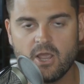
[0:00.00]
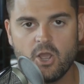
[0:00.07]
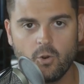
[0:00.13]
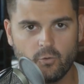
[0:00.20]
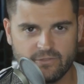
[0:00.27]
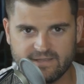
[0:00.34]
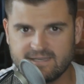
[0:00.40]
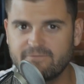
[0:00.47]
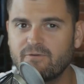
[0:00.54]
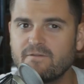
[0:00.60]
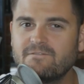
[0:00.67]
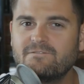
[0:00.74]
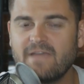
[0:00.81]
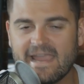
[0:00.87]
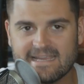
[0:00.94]
Or the different
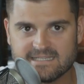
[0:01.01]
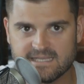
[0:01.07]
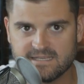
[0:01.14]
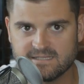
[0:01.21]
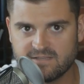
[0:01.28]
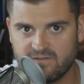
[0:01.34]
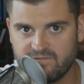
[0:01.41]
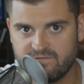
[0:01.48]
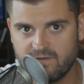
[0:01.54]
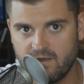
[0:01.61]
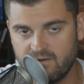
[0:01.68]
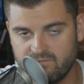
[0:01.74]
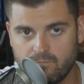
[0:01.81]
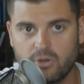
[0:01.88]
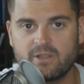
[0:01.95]
phases of
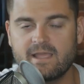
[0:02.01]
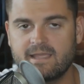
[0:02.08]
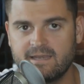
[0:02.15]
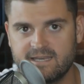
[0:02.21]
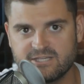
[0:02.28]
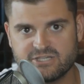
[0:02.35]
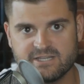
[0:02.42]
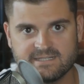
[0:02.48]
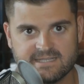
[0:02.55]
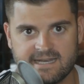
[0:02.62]
market conditions.